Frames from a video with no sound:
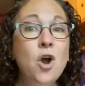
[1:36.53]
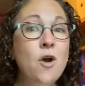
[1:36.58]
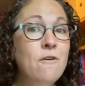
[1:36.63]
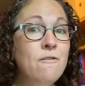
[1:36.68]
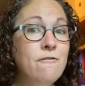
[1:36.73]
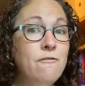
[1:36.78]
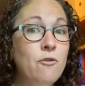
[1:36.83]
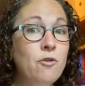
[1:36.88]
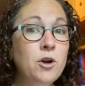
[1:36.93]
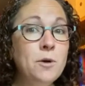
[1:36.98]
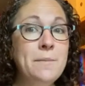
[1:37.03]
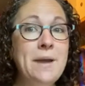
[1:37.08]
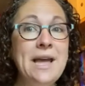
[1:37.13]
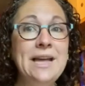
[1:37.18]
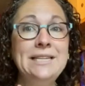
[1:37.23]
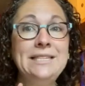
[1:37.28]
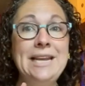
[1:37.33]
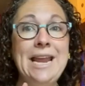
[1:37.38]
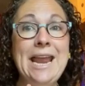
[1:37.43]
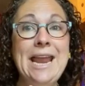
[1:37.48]

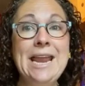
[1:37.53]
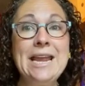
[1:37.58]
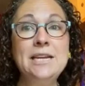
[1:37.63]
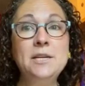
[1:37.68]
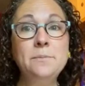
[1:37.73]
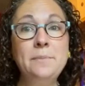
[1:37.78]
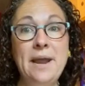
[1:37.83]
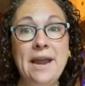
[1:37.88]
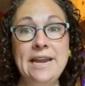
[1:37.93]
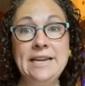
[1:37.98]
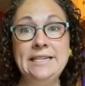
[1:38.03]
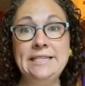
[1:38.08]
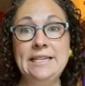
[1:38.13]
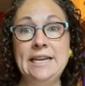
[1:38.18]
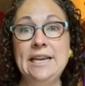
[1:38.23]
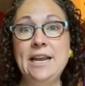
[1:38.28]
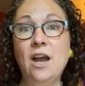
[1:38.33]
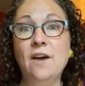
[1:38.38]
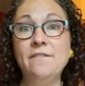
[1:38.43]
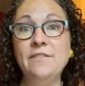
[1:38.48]
format, and
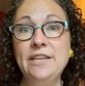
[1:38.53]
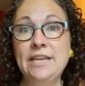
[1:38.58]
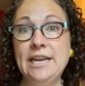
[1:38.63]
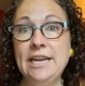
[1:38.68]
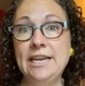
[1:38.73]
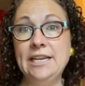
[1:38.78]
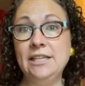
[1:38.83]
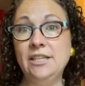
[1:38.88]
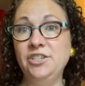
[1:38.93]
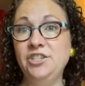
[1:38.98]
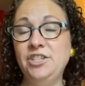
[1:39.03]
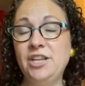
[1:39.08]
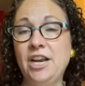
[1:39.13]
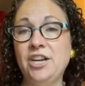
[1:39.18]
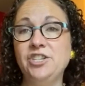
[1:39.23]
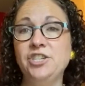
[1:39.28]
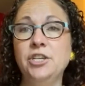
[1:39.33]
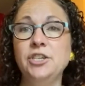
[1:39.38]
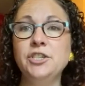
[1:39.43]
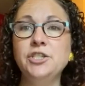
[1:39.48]
pacing of the English section.